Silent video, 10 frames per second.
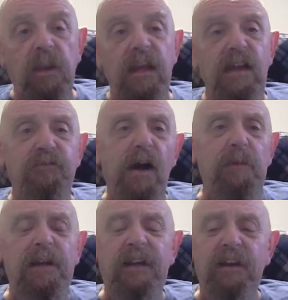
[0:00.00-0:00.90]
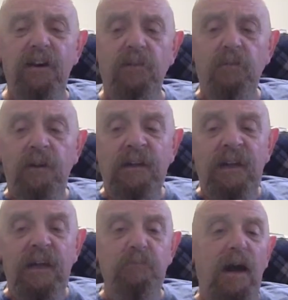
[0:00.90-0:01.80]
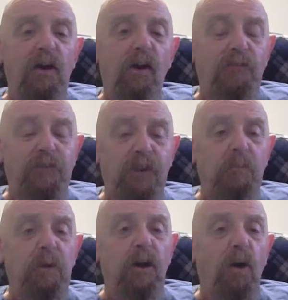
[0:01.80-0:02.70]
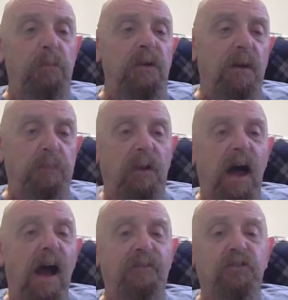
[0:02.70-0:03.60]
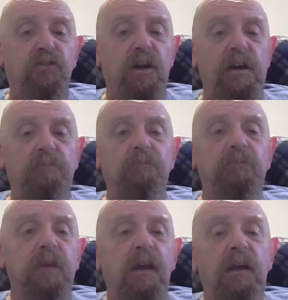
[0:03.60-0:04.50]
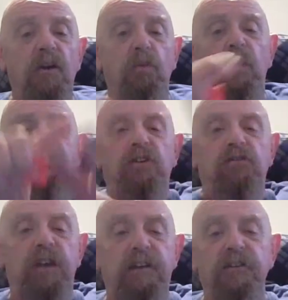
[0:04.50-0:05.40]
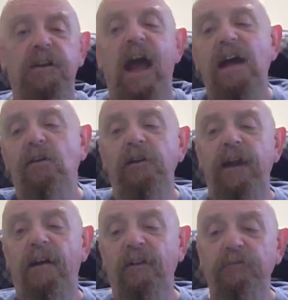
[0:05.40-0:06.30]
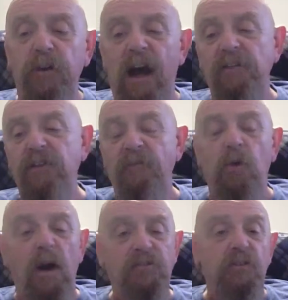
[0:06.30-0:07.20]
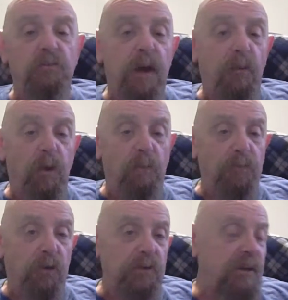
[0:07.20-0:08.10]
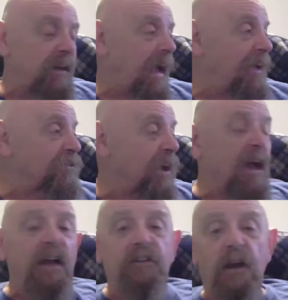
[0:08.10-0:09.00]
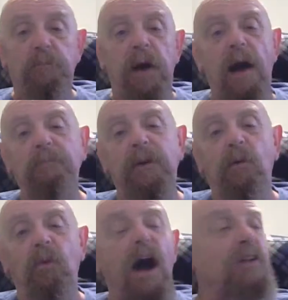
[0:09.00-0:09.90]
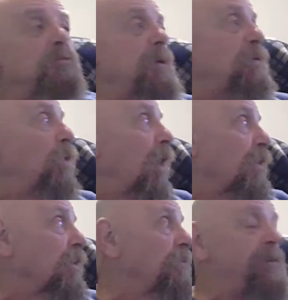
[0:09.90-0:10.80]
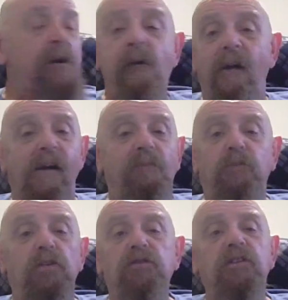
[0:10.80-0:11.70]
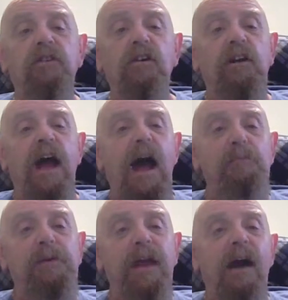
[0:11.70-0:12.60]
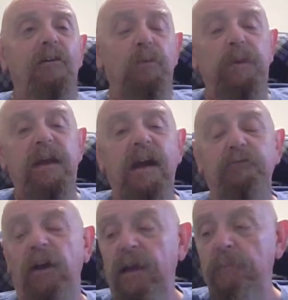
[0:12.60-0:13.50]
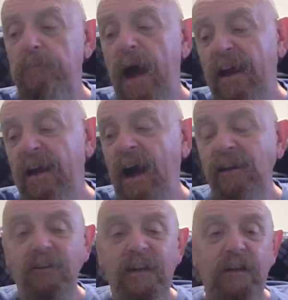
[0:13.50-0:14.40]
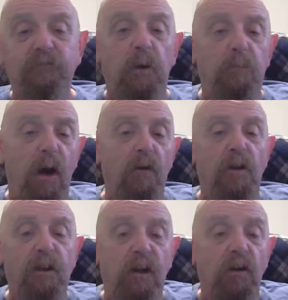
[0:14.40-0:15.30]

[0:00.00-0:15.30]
if I'm in here in my office, I'm going to open up a live stream with just tinkercad on there. And if you guys have questions about what I'm doing, you can ask. You can pop in and watch me work. This isn't going to happen now. It'll be after I get back. I leave tomorrow to go